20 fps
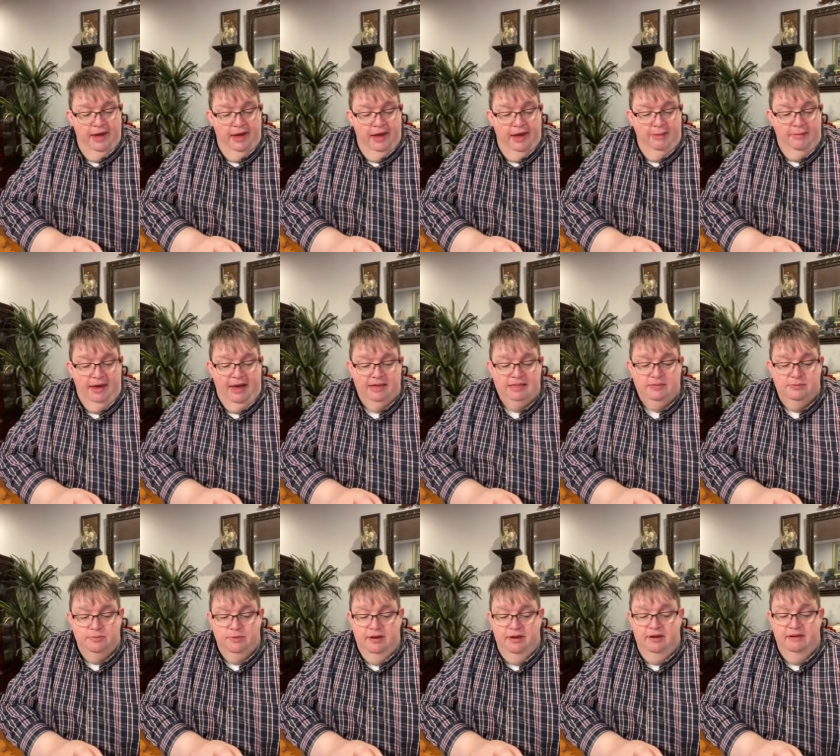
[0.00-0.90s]
Am I
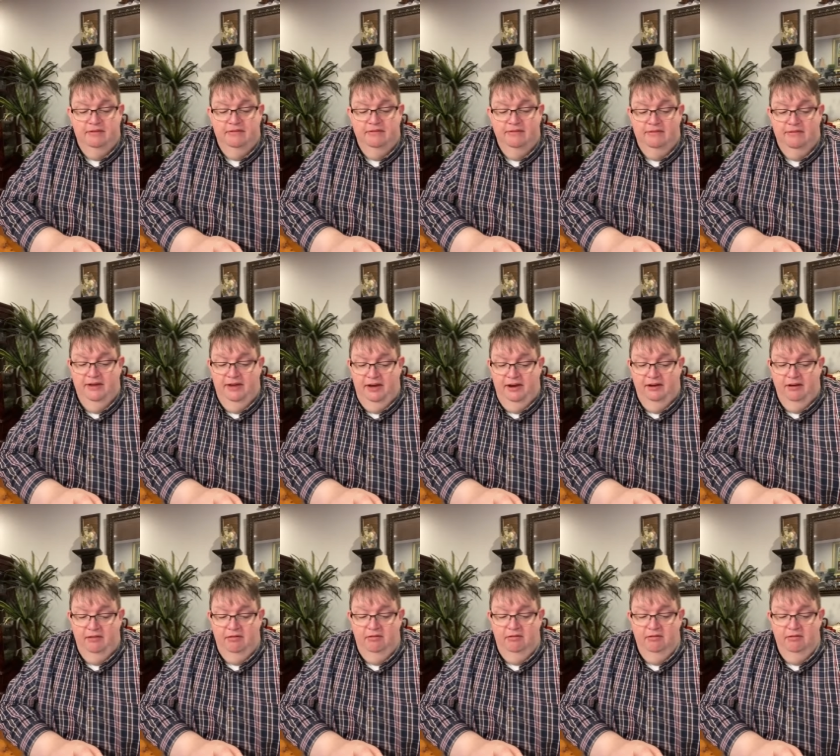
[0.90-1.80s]
spreading
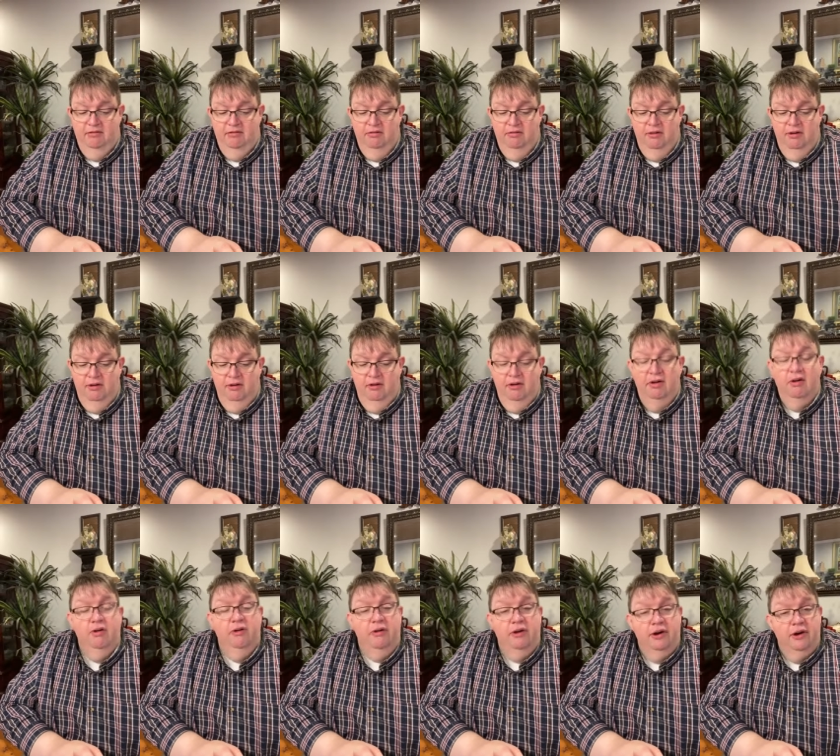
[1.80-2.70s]
fear
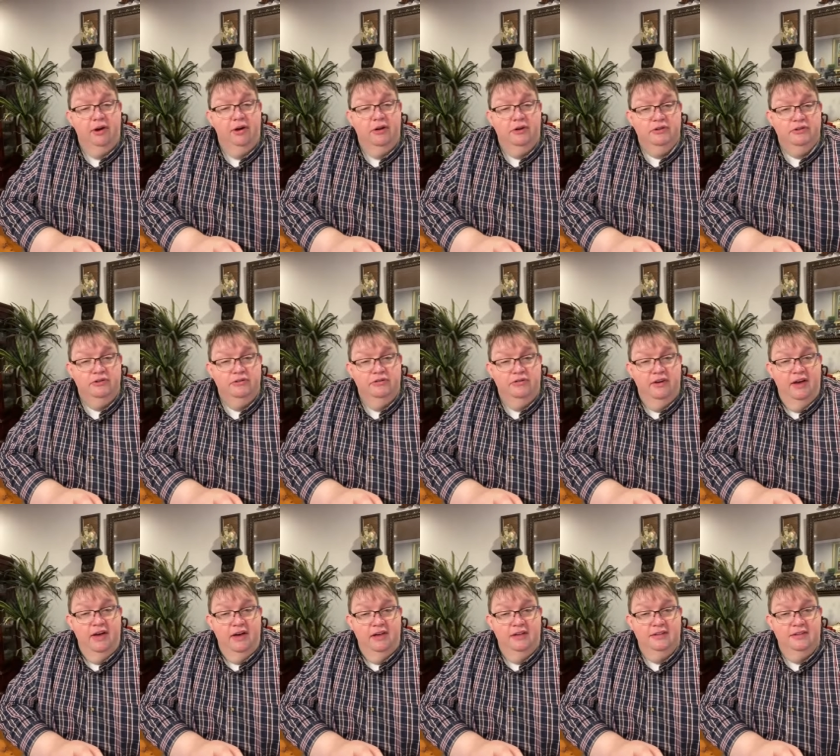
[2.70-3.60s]
or encouraging
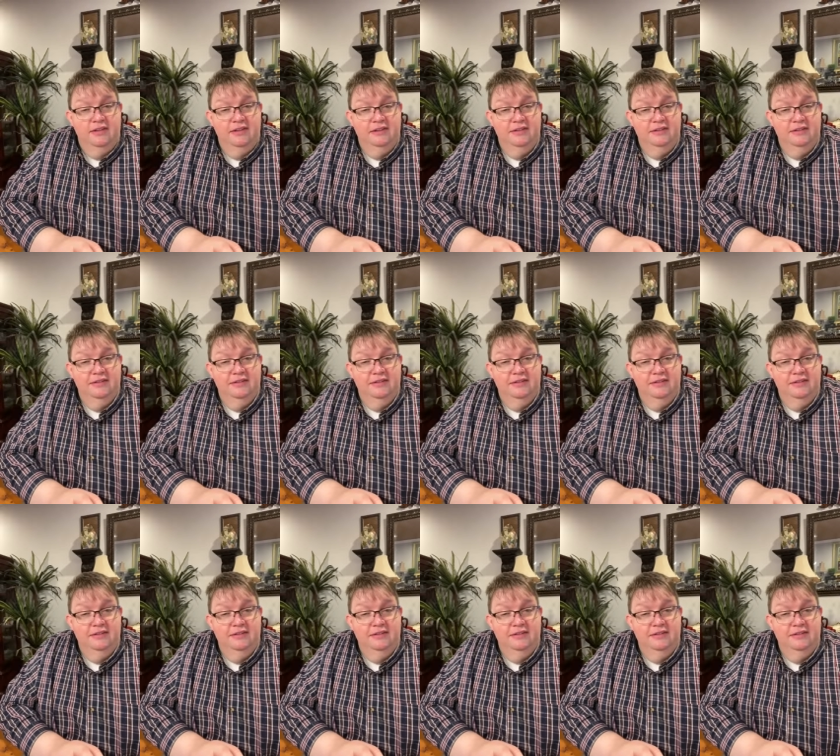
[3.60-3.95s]
faith?